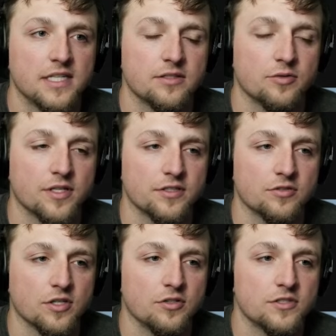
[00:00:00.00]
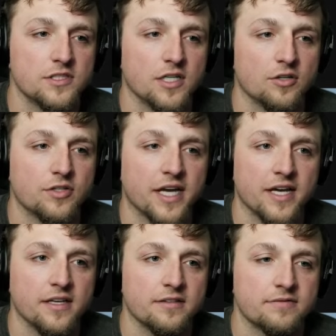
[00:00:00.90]
We want to do local
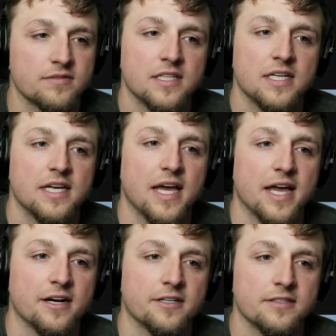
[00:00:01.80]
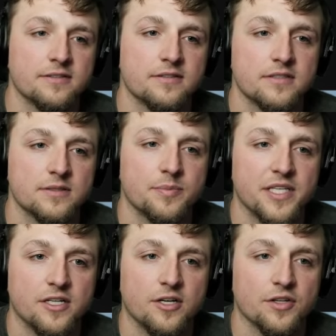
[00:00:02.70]
okay error
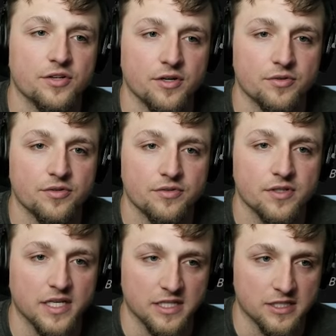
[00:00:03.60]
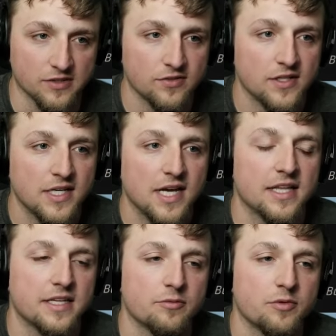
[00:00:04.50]
pcall throws, like this.
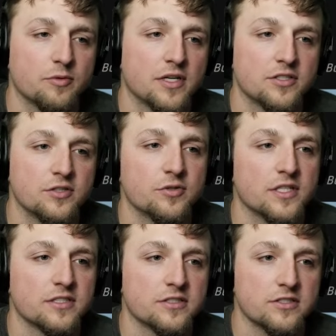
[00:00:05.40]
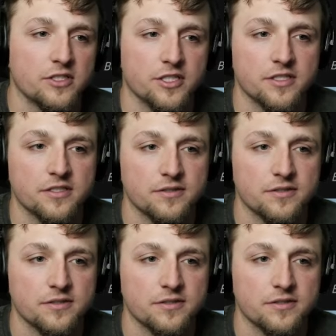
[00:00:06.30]
And then we want to assert